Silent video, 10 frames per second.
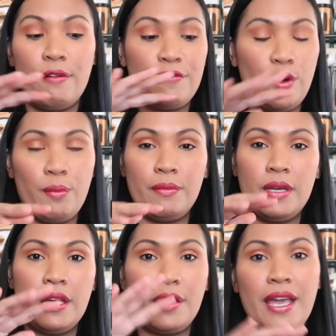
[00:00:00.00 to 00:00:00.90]

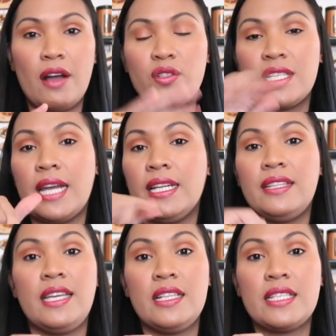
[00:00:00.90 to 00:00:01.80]
from the outside
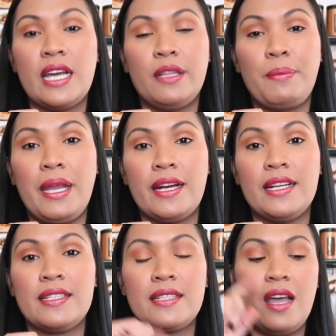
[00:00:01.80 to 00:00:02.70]
and the inside
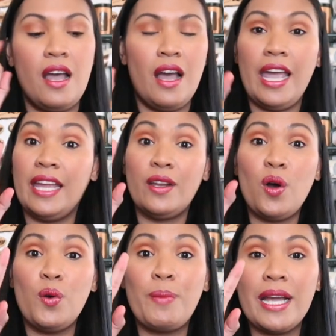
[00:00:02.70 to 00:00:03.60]
appearance. And
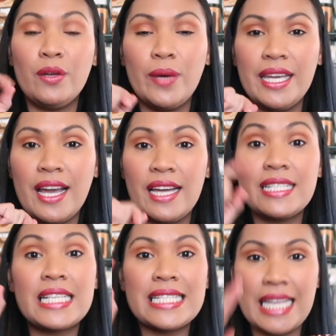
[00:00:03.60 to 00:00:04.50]
oh, by the way guys,
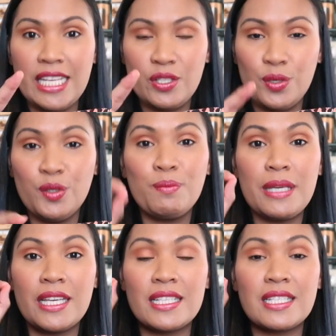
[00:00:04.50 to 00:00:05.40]
stay tuned
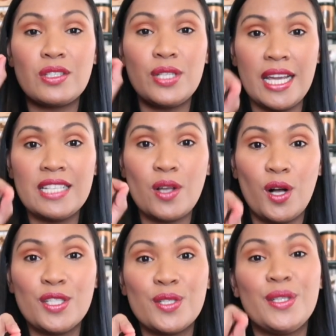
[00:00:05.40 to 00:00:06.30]
because today is
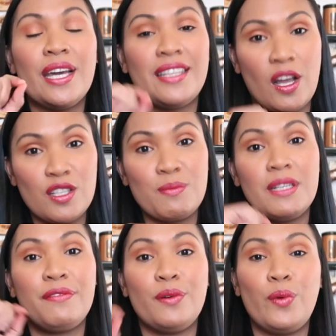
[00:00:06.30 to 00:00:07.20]
also the
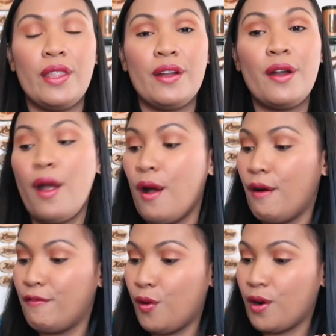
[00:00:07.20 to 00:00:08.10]
announcement of the winner
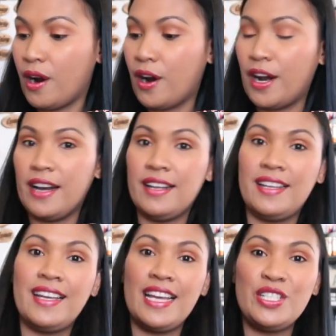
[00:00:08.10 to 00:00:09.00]
for our
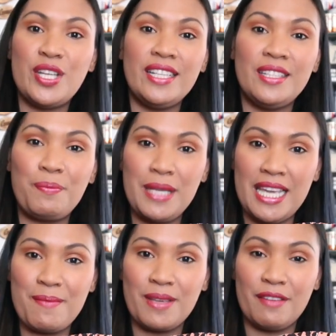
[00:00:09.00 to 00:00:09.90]
Agenda
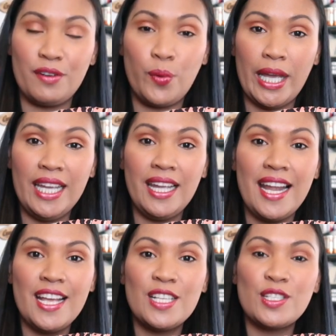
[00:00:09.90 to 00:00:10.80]
PM giveaway.
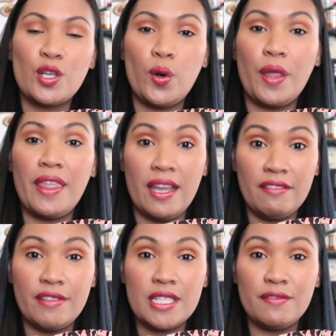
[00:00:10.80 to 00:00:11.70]
So at the end
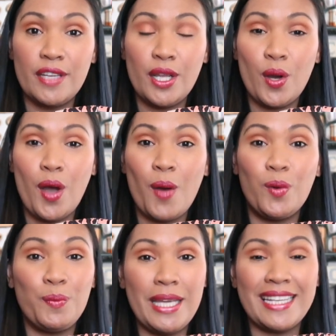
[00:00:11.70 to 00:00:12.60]
of this video, I
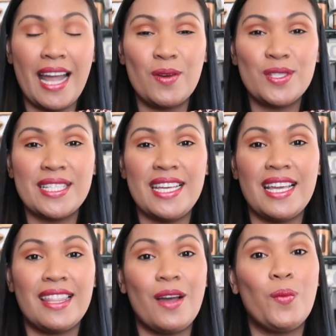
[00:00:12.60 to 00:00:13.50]
will be
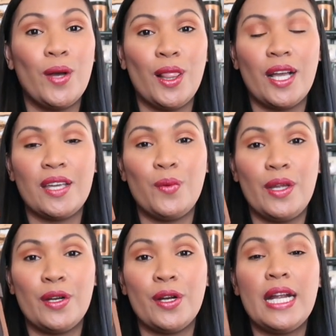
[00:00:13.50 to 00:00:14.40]
announcing that one lucky
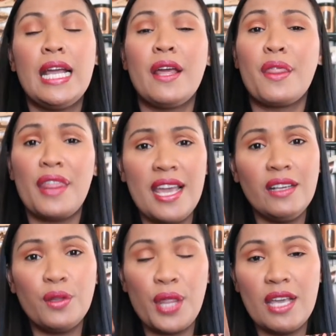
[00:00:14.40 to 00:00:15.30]
winner.
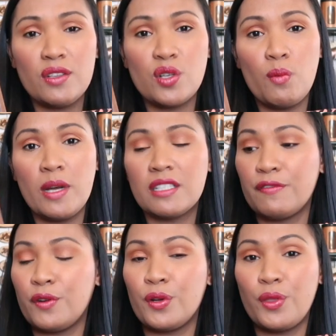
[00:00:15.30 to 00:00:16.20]
Thank you so much
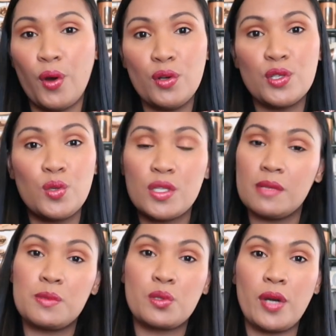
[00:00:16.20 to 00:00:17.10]
for those who
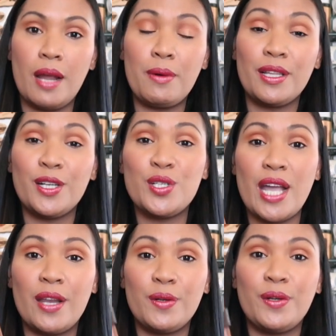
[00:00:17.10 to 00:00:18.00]
subscribe on our
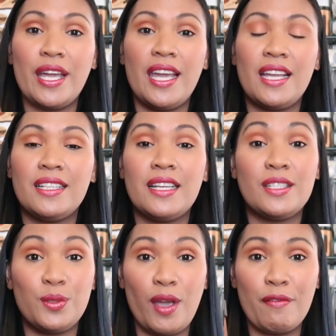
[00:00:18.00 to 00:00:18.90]
channel and
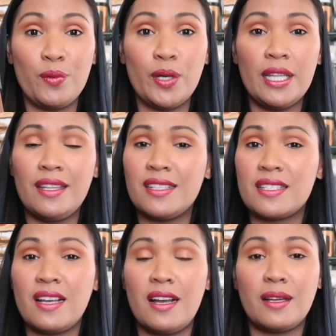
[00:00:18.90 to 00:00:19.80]
to everyone
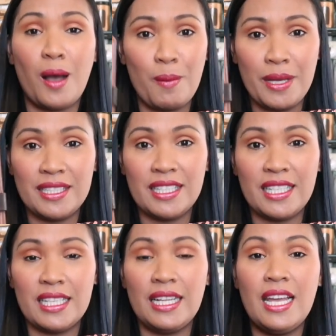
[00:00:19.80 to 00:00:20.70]
that's
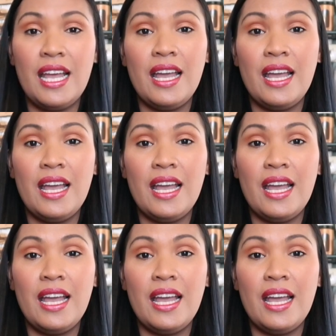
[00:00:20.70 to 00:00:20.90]
commented,